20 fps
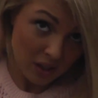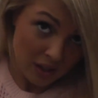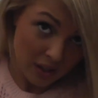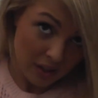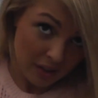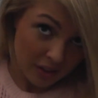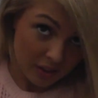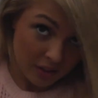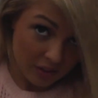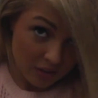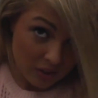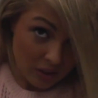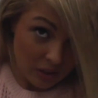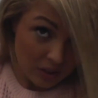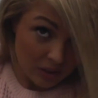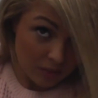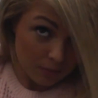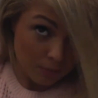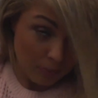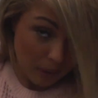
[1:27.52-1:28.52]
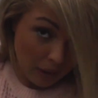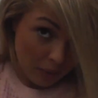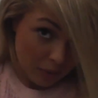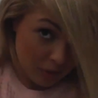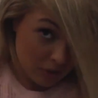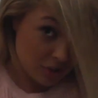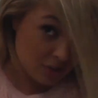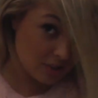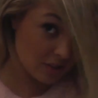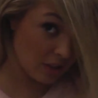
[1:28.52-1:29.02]
And you've got this bit
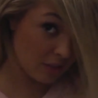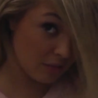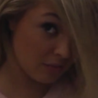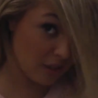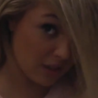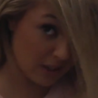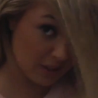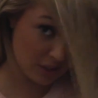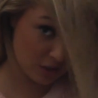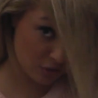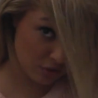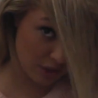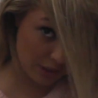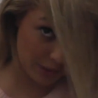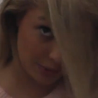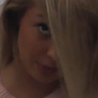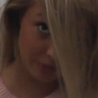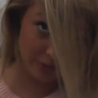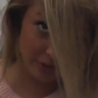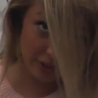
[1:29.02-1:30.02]
which is like right at the crown of your